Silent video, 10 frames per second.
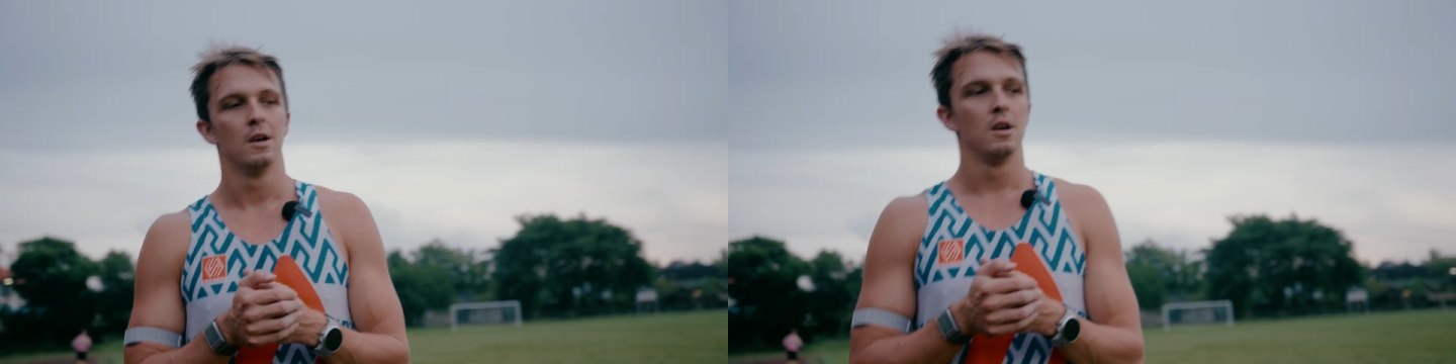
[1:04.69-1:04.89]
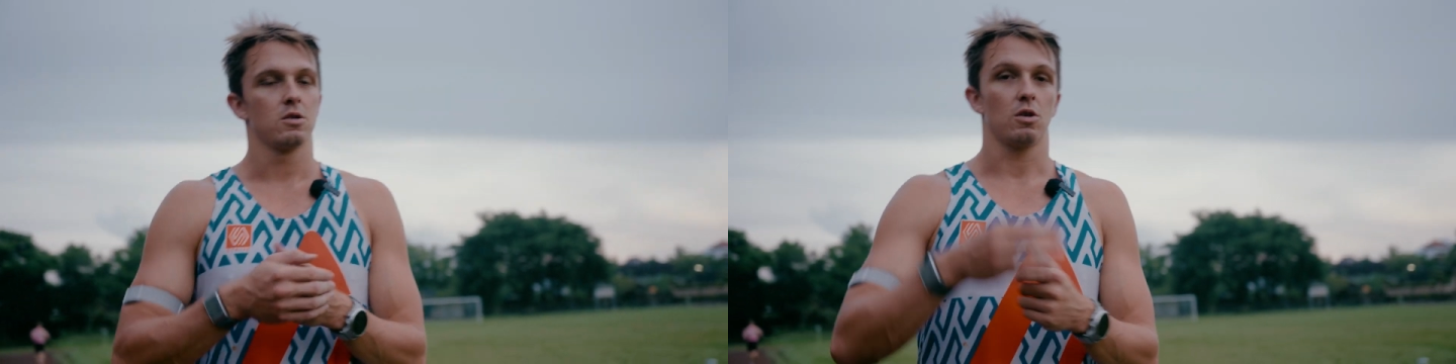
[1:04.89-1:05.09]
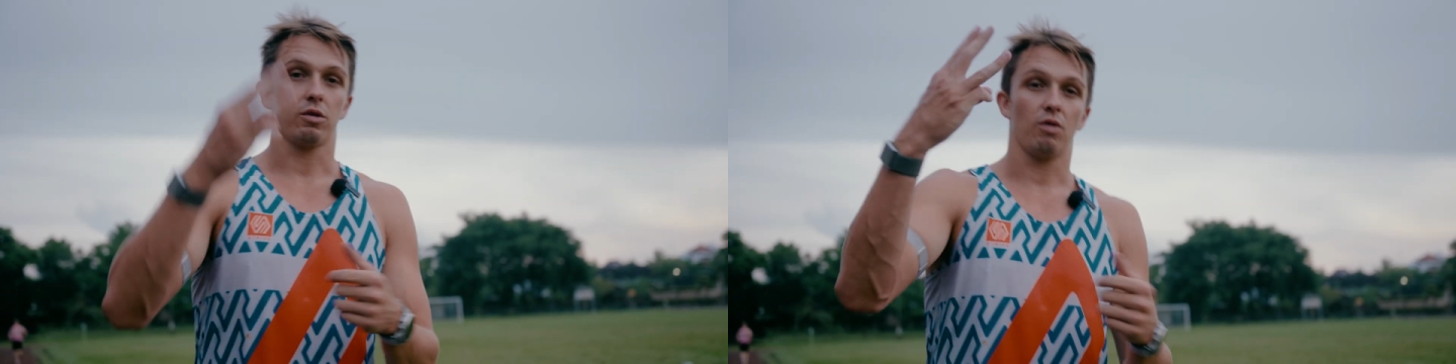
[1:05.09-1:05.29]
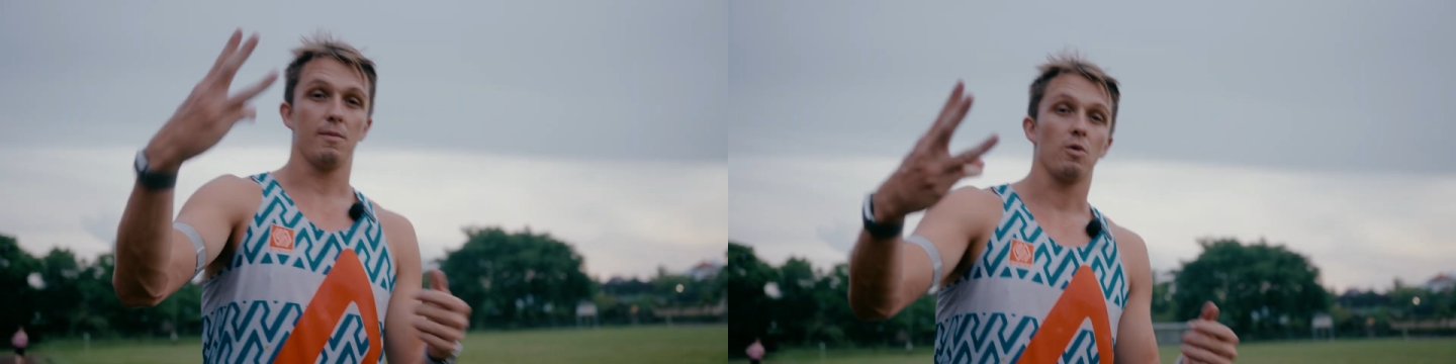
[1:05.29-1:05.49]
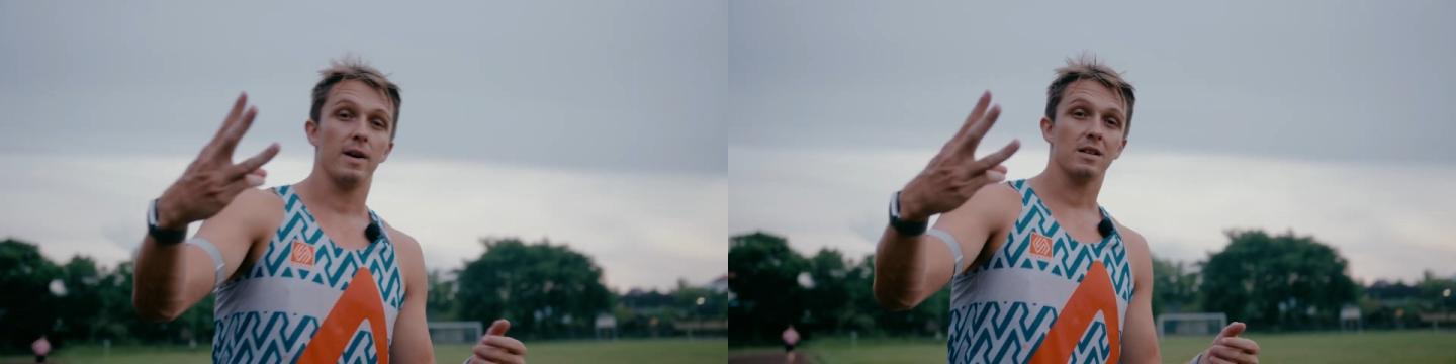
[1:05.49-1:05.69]
So we've got 3
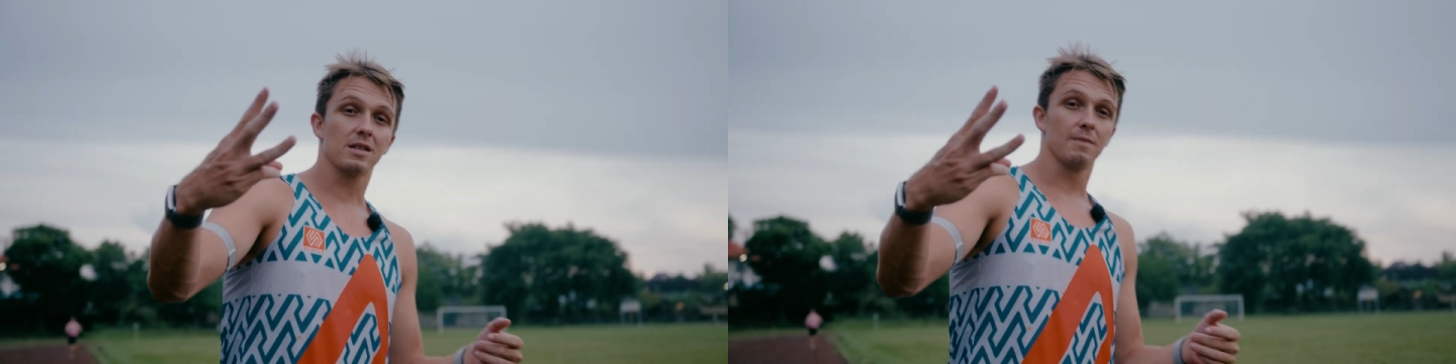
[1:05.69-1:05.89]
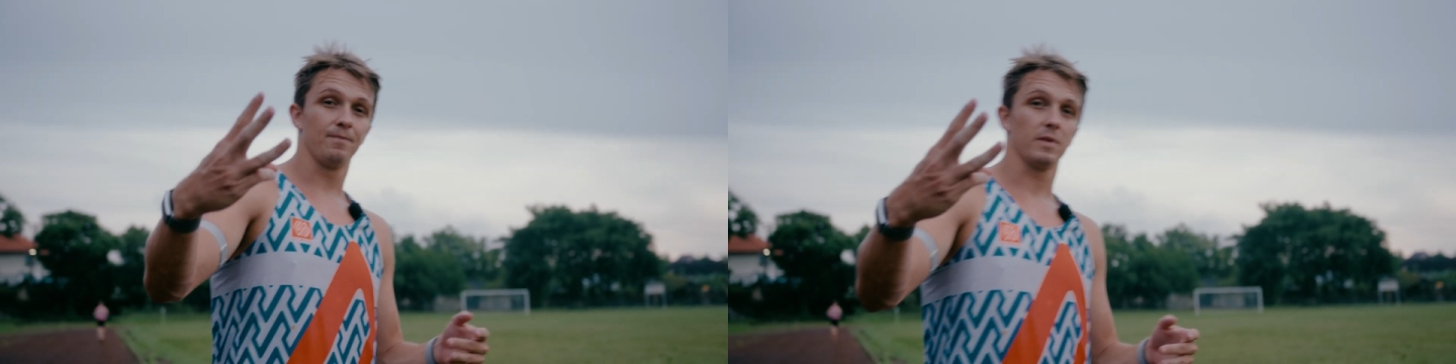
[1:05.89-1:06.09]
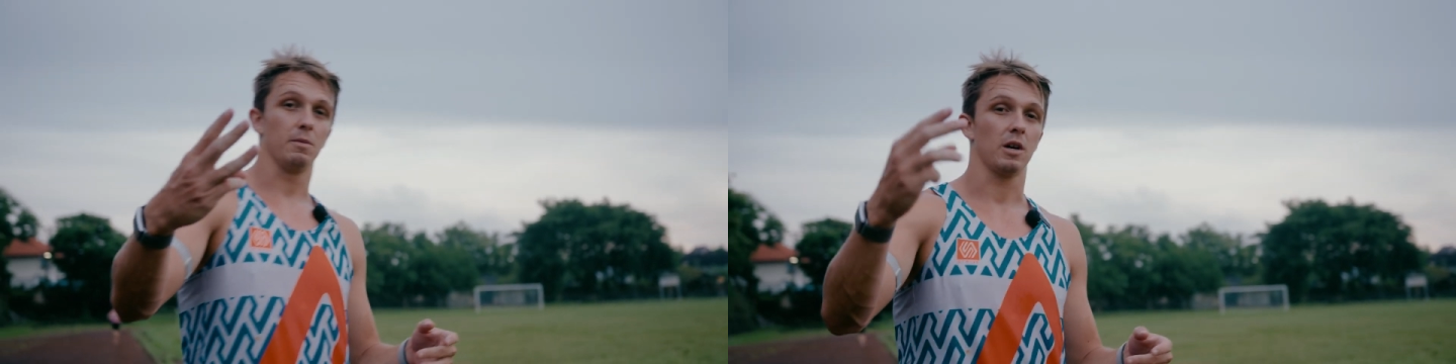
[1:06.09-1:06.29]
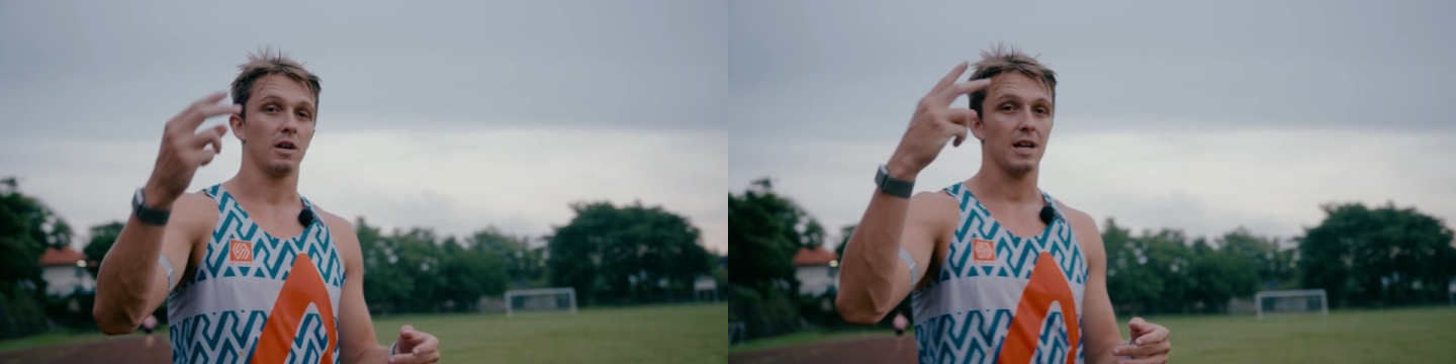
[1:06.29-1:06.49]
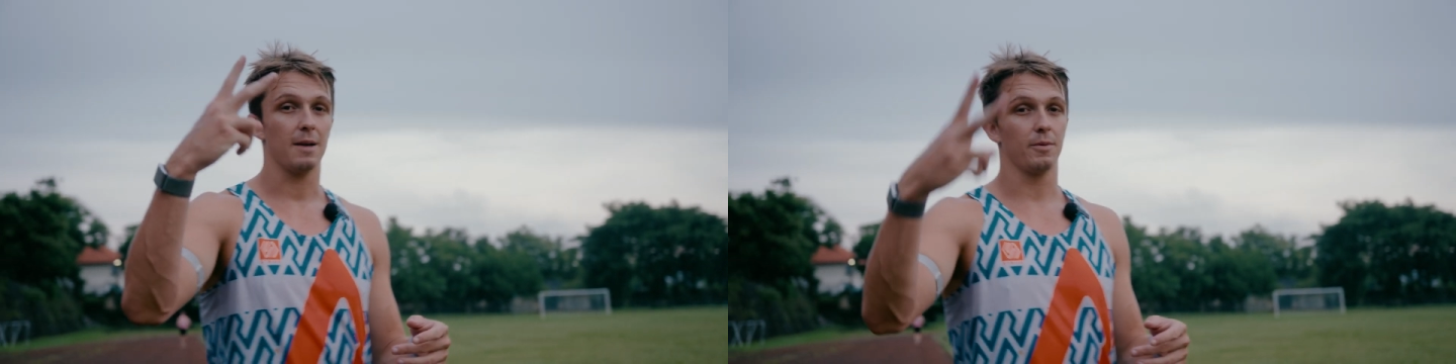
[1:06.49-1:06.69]
more weeks, then we're going to
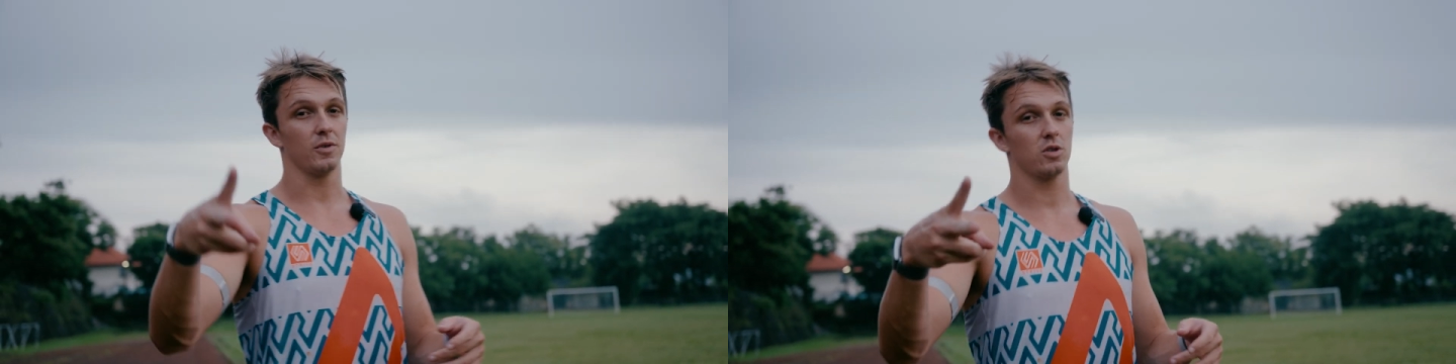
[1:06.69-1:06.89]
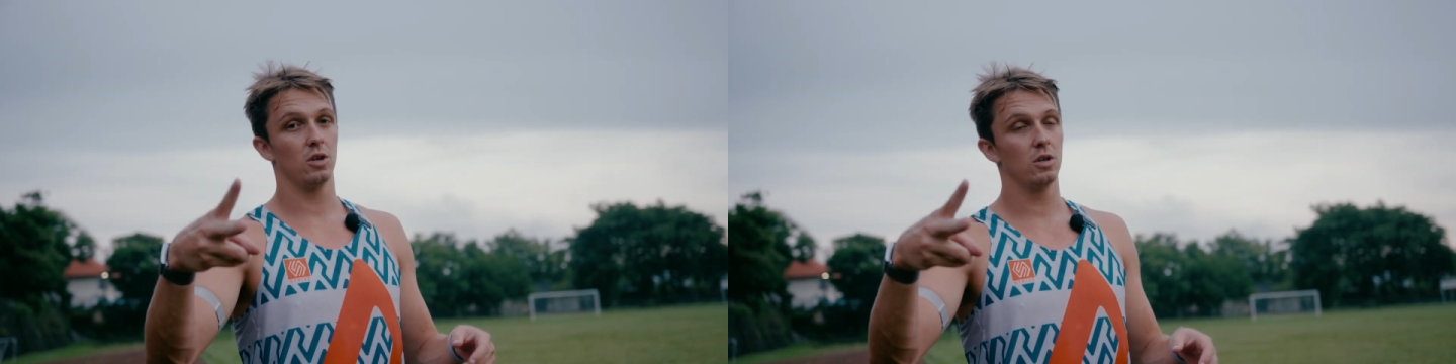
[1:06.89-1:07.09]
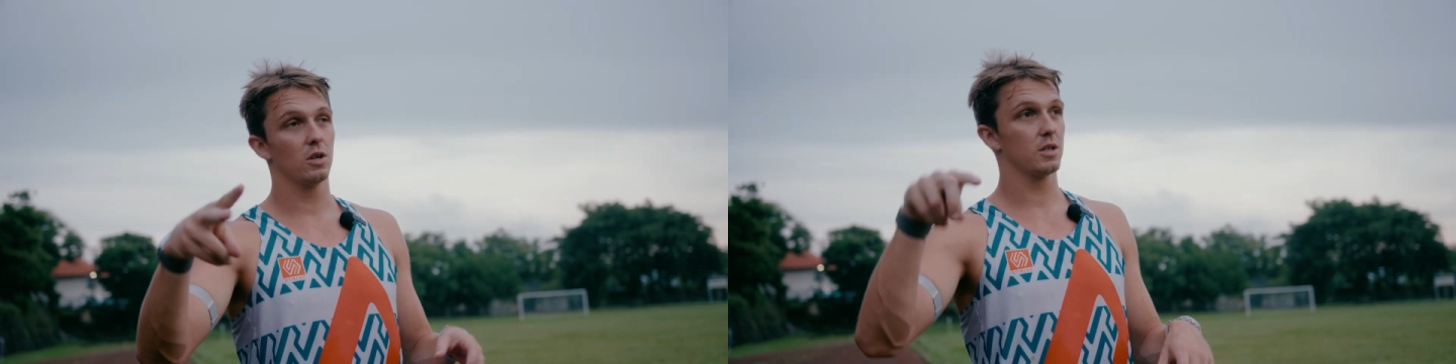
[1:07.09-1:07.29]
taper for 2.